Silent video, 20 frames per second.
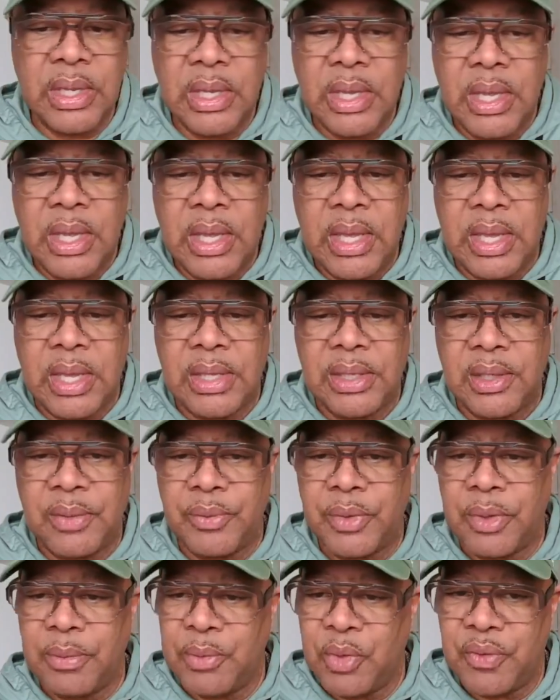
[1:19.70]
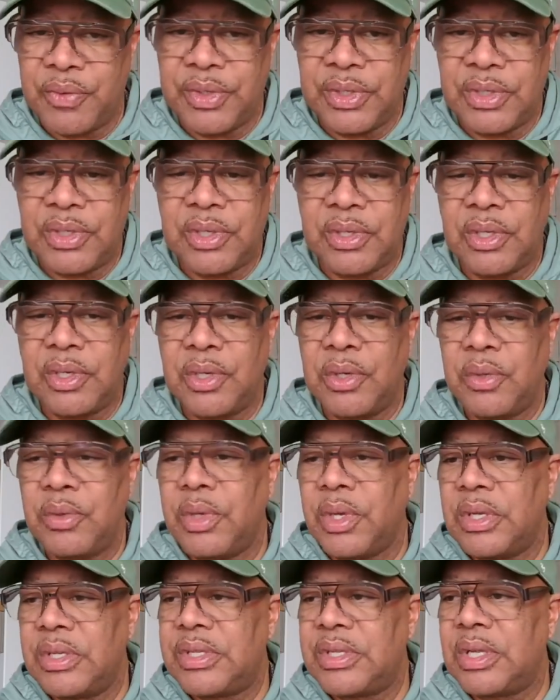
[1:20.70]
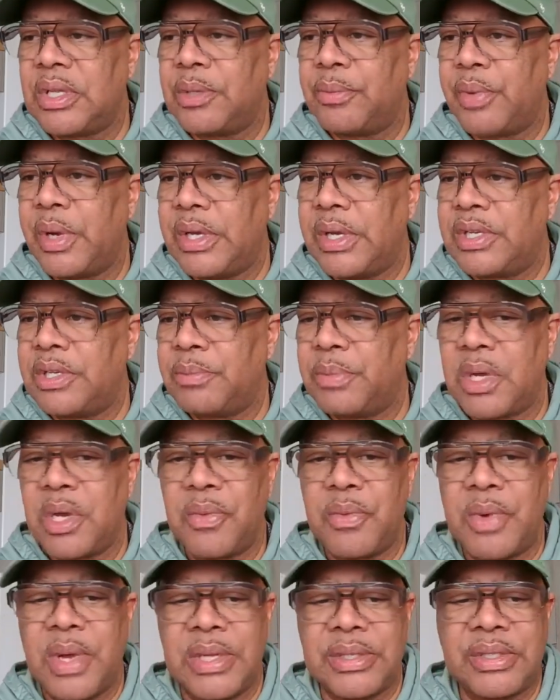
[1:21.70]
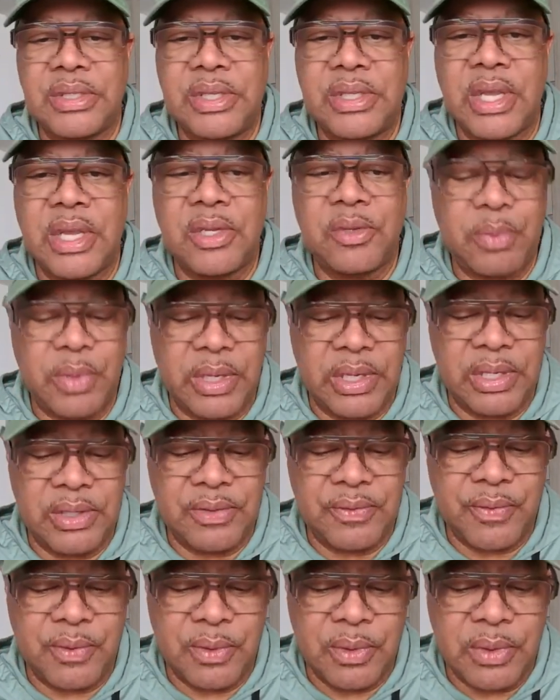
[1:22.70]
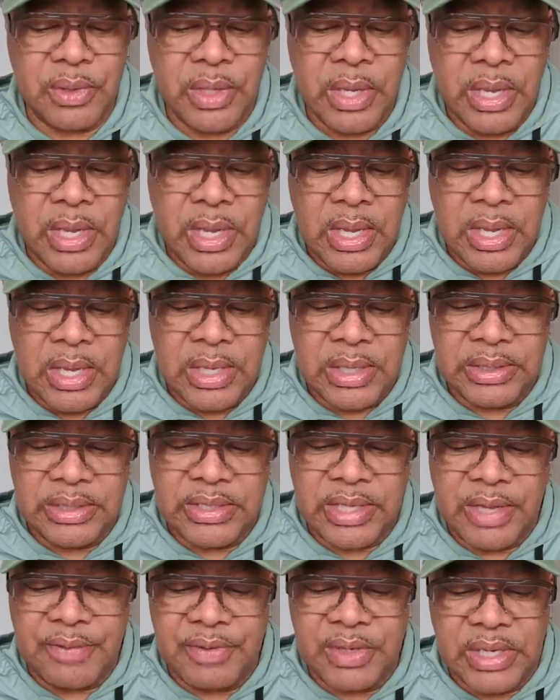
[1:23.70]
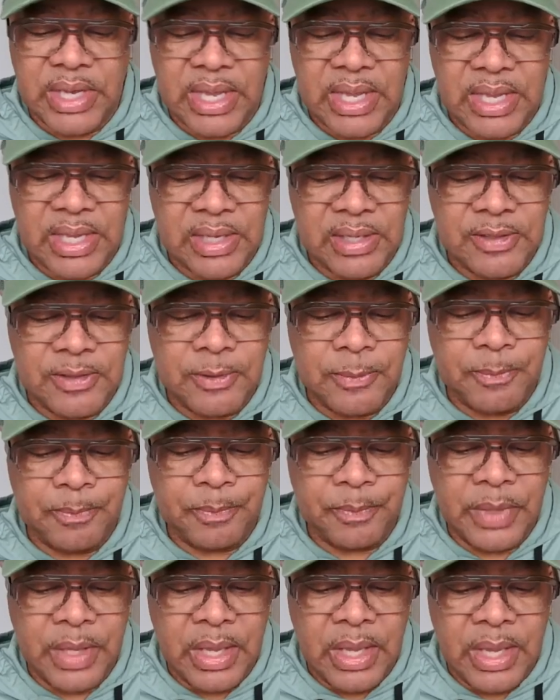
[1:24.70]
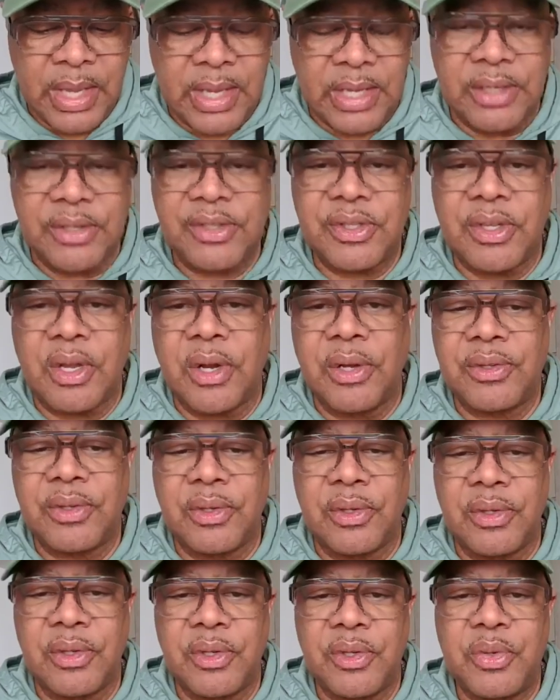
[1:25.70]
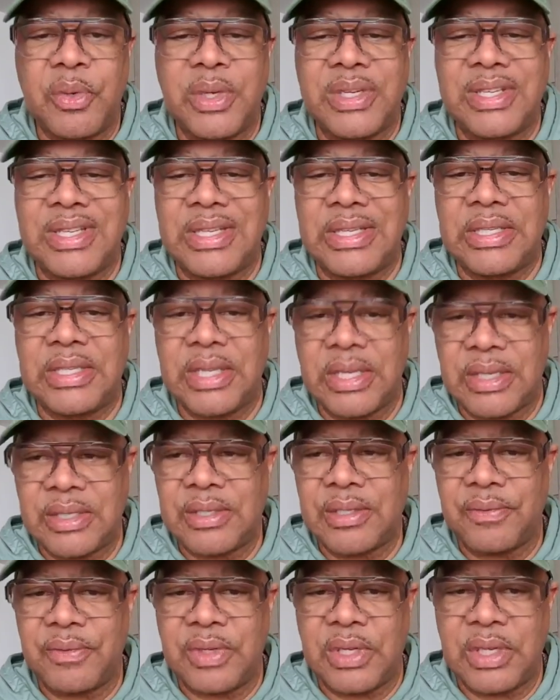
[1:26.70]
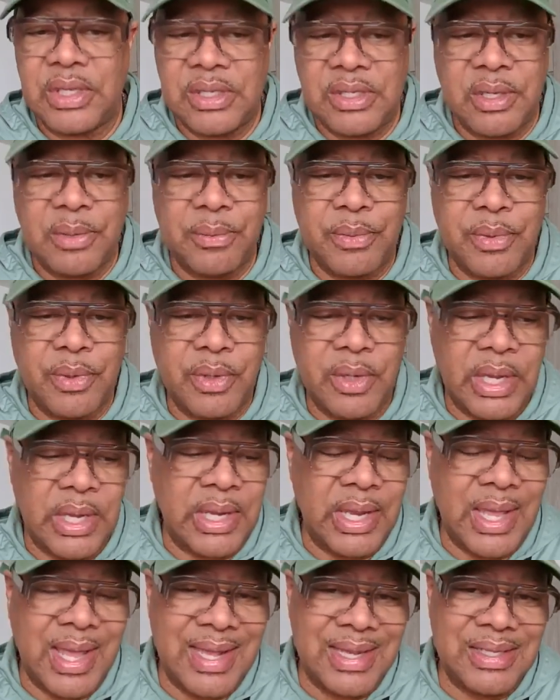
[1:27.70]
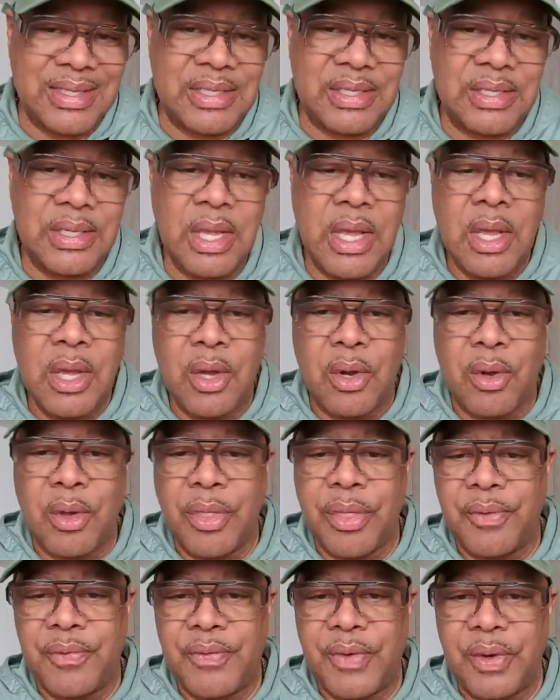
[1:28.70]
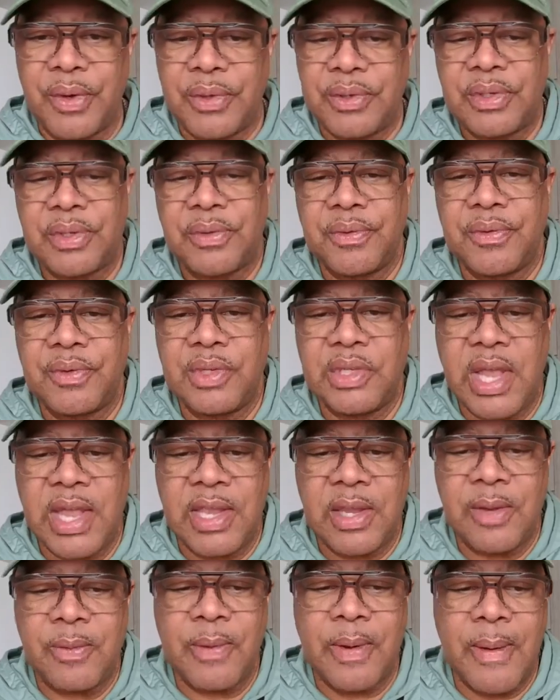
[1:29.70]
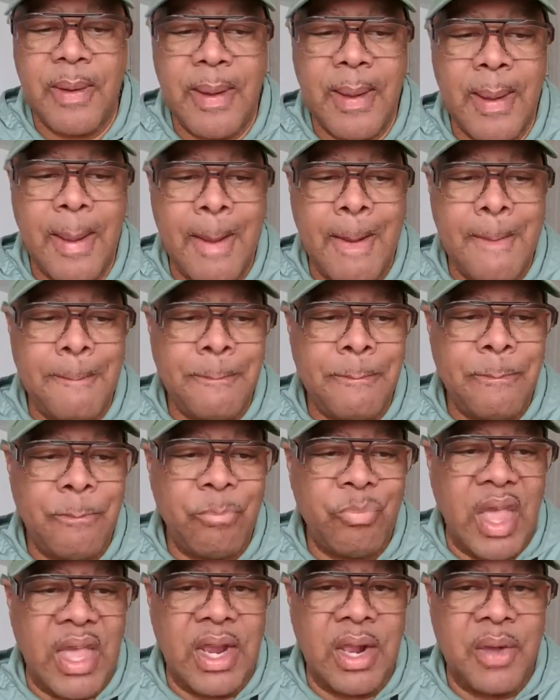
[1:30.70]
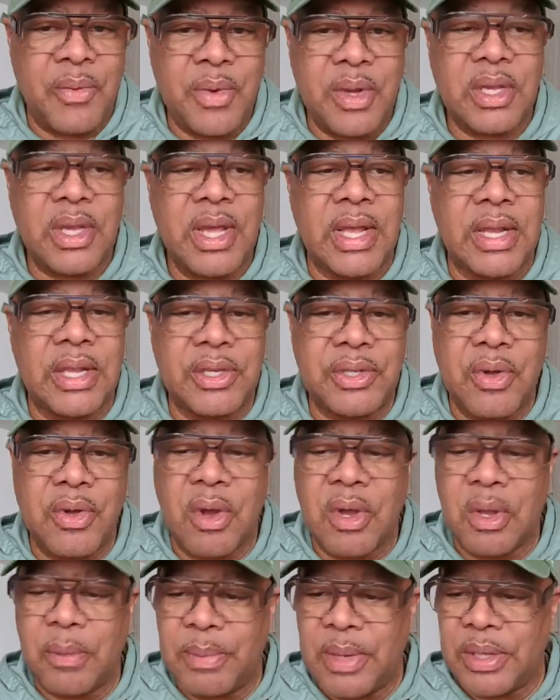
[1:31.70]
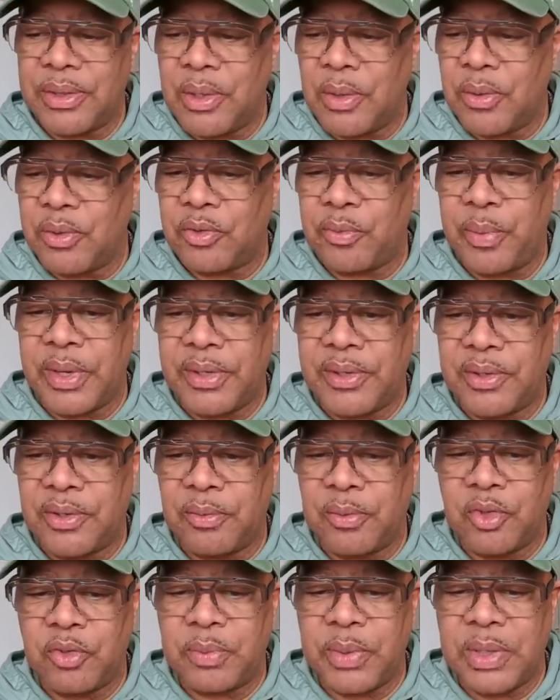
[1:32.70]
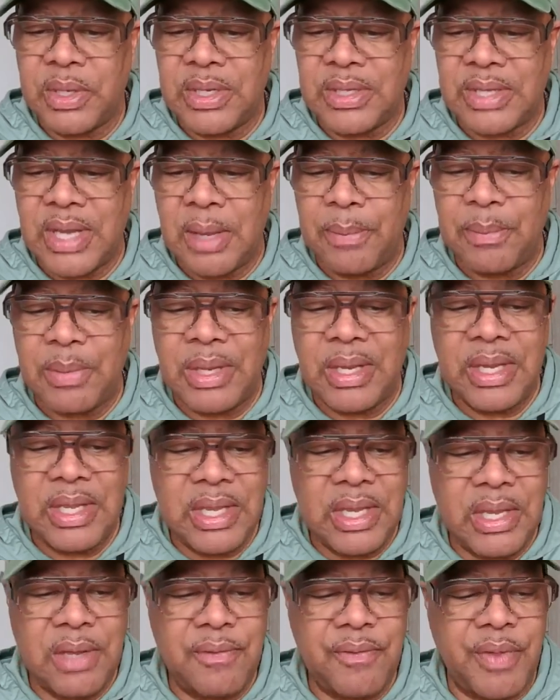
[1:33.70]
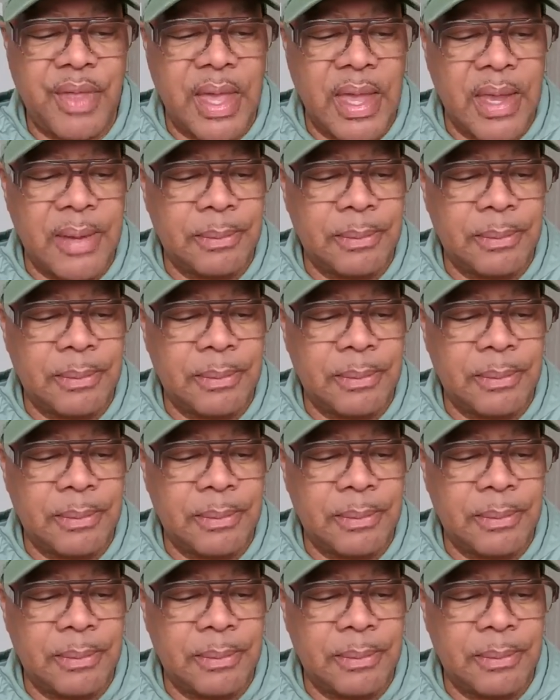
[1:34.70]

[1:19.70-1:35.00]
and then we move into the New Year celebration. But Kwanzaa takes place for 7 days, and it starts on the 26th of December and ends on the 1st of January. And I want to kind of talk about those principles because I believe that